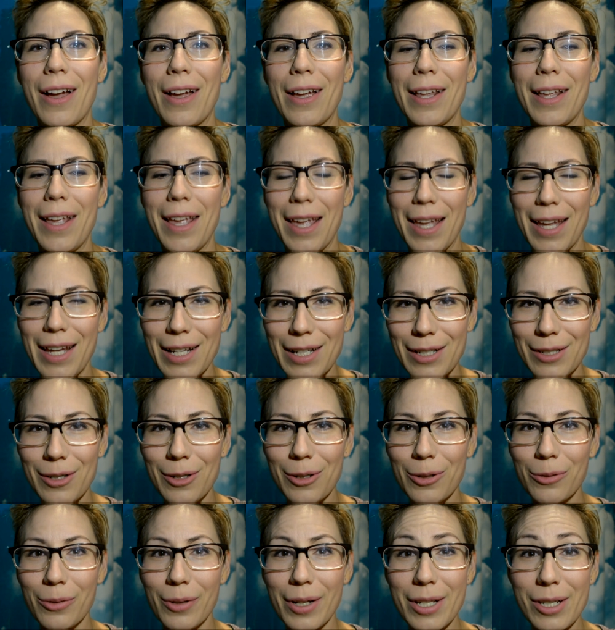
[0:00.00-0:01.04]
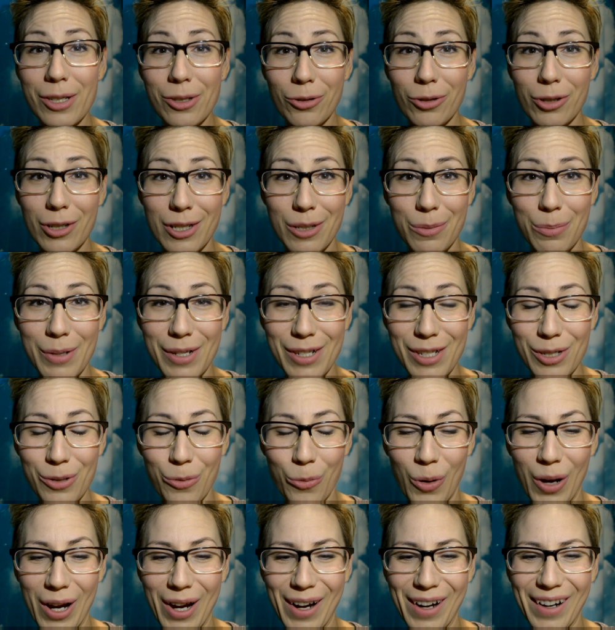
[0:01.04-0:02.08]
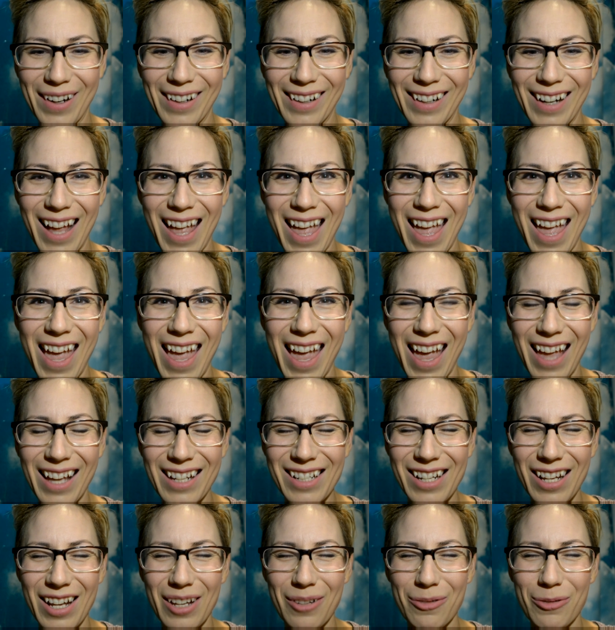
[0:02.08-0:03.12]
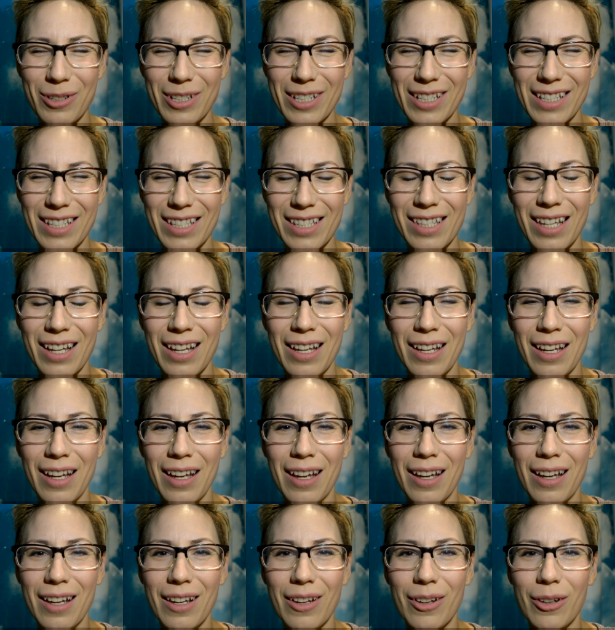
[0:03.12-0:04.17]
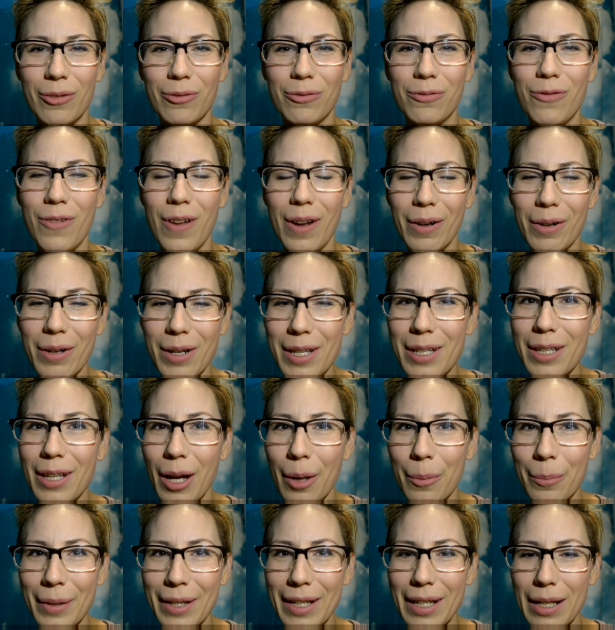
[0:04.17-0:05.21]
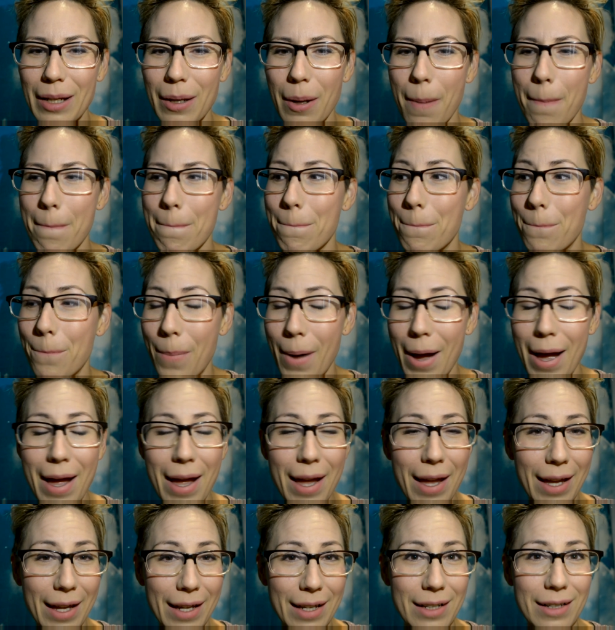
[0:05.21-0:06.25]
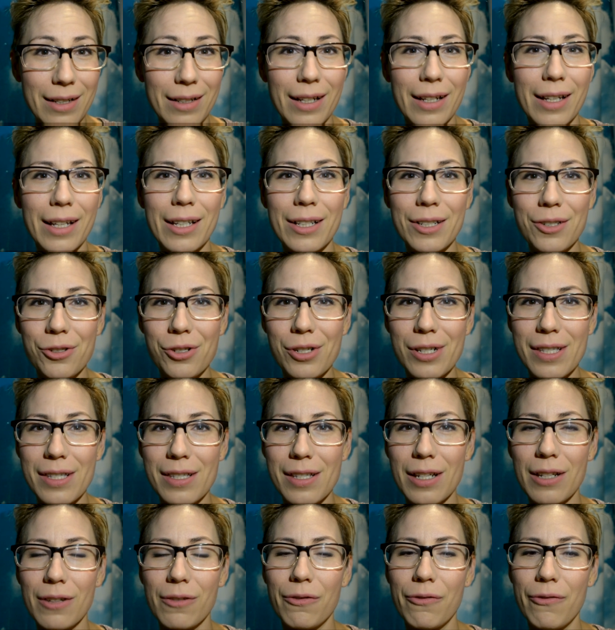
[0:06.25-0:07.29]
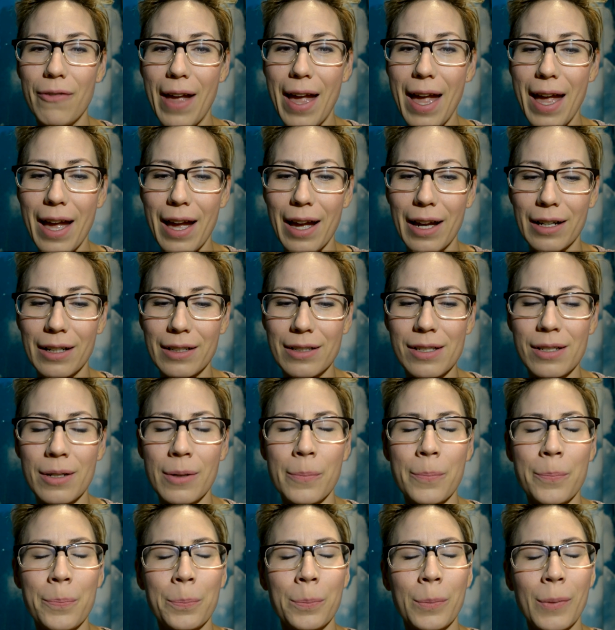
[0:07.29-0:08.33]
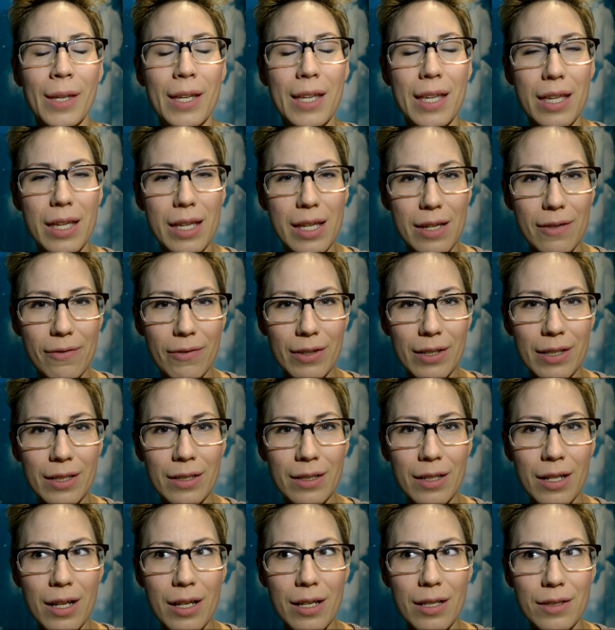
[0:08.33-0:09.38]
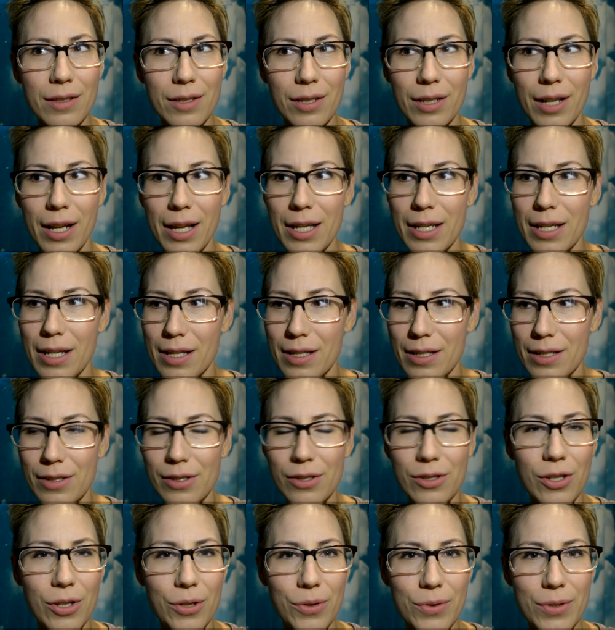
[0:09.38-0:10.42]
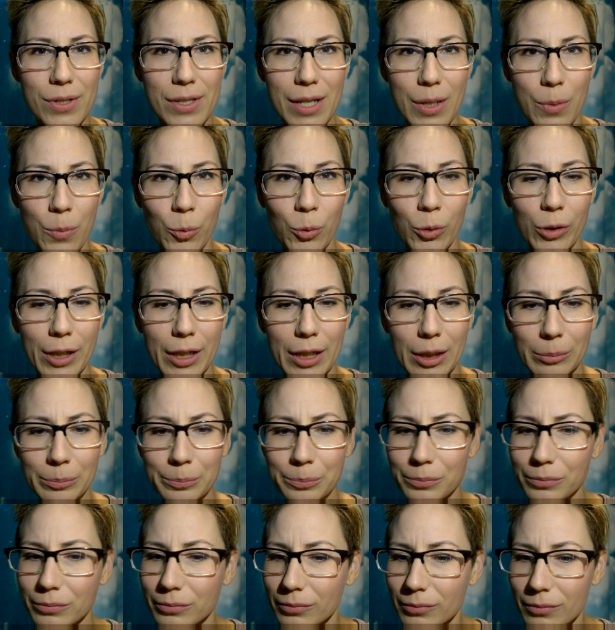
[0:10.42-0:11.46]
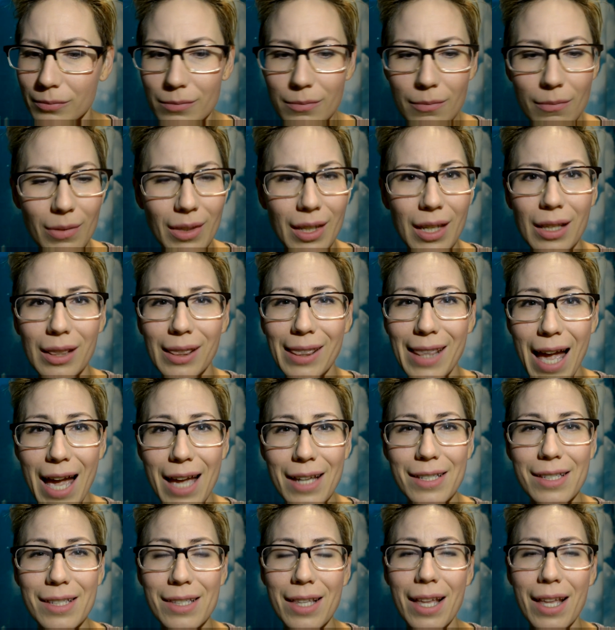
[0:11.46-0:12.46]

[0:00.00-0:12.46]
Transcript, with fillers: I ate a Rice Krispie Square and it was very yummy, but interesting fact, even today is Tuesday morning. Last